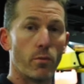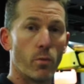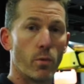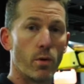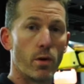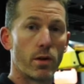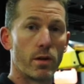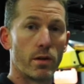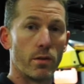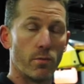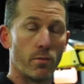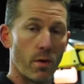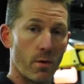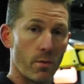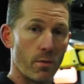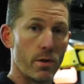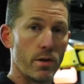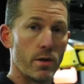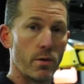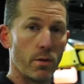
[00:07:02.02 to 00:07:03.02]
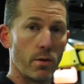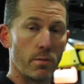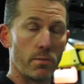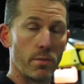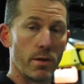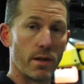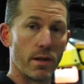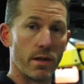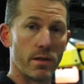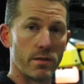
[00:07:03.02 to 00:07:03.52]
work in what we're doing
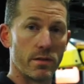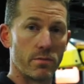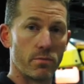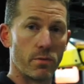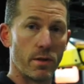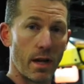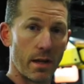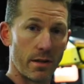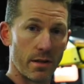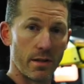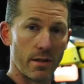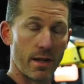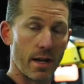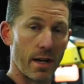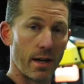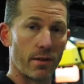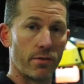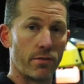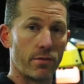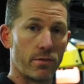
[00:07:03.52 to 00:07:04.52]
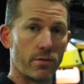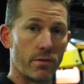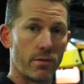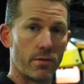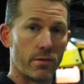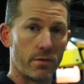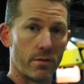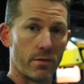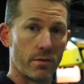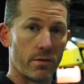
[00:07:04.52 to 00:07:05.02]
because we had to take,
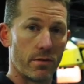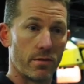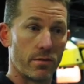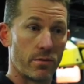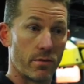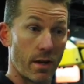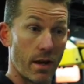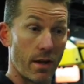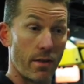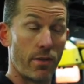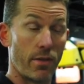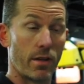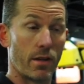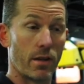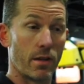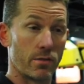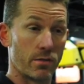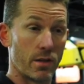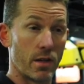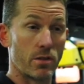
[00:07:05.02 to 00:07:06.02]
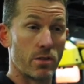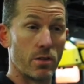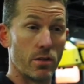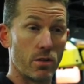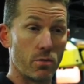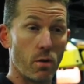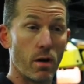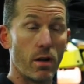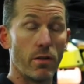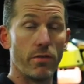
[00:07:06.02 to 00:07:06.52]
I think it's actually
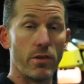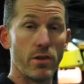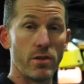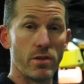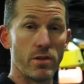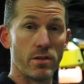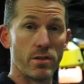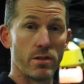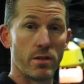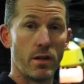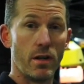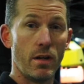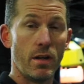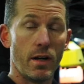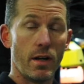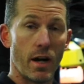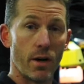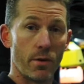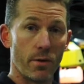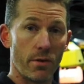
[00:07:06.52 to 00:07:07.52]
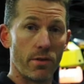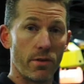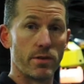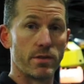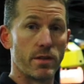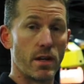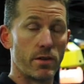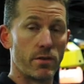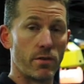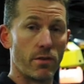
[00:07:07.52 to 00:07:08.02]
12 inches out of the
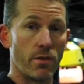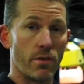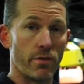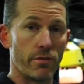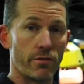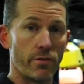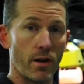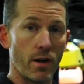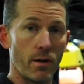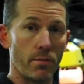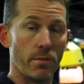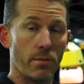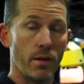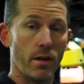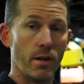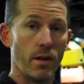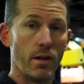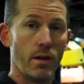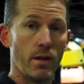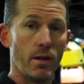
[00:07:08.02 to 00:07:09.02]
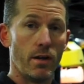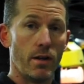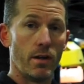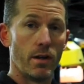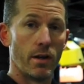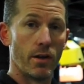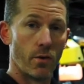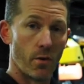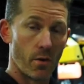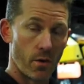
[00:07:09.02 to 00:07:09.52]
center of the frame
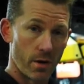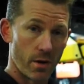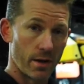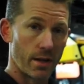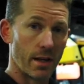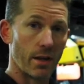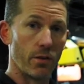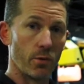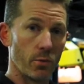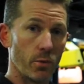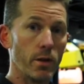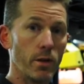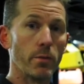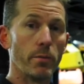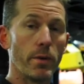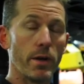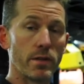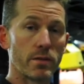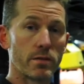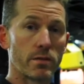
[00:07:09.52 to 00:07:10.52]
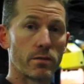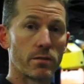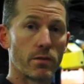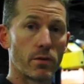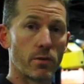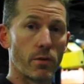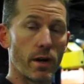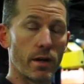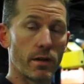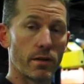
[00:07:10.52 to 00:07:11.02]
in order to get the wheelbase
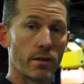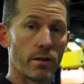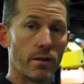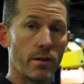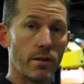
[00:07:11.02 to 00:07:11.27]
correct.